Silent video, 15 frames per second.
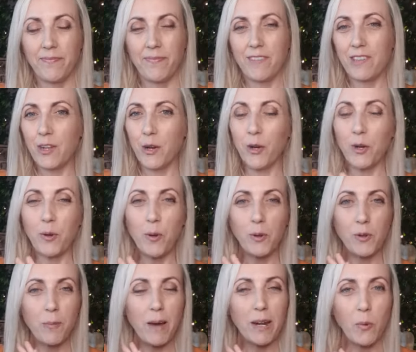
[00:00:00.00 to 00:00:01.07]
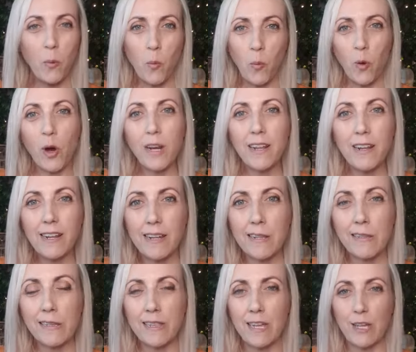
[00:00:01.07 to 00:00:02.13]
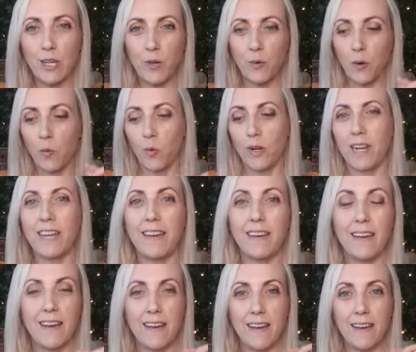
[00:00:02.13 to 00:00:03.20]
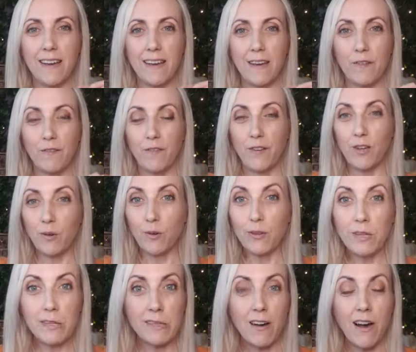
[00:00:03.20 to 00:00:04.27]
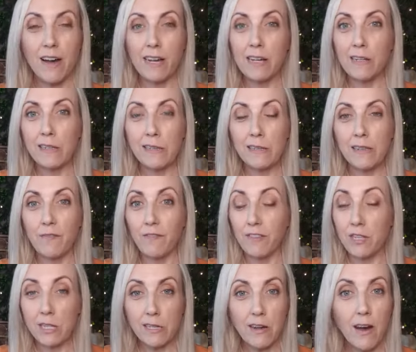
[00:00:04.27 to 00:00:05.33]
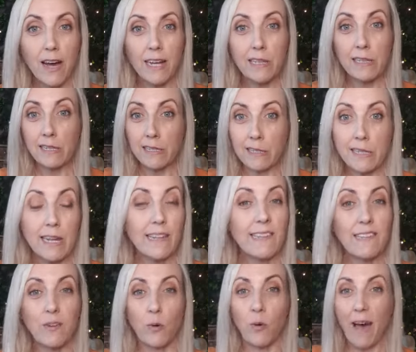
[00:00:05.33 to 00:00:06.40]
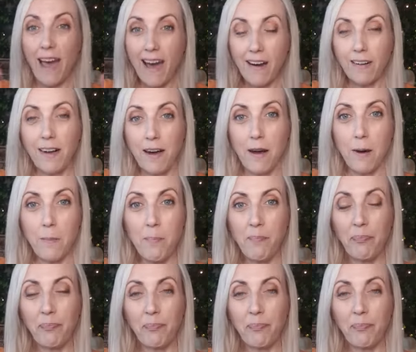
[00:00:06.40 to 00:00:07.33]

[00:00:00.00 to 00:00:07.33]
So no matter what it is that you are wanting for your desired success or outcome,